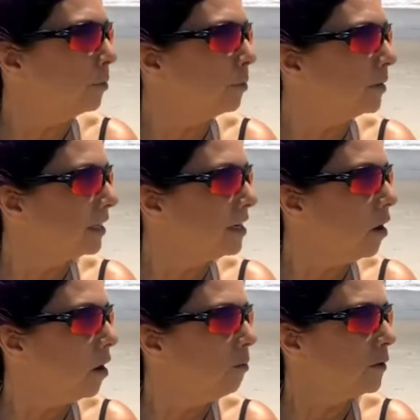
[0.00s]
because I
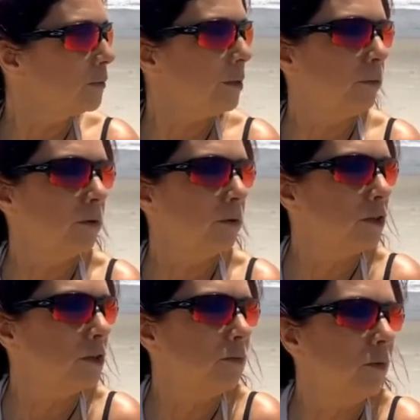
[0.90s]
know most people are
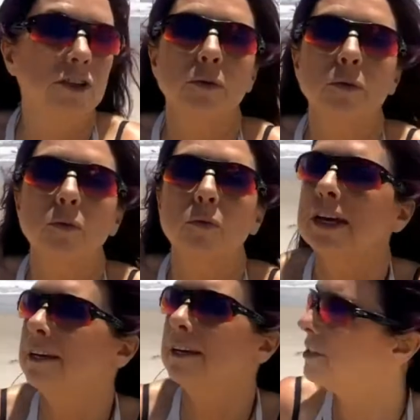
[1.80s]
just watching the
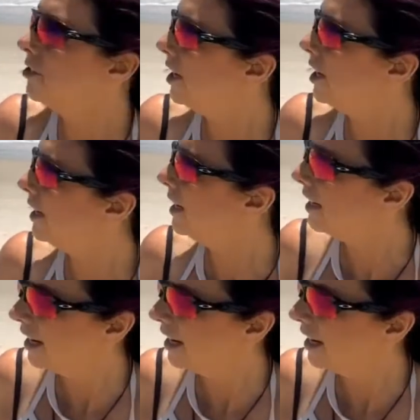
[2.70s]
waves and checking it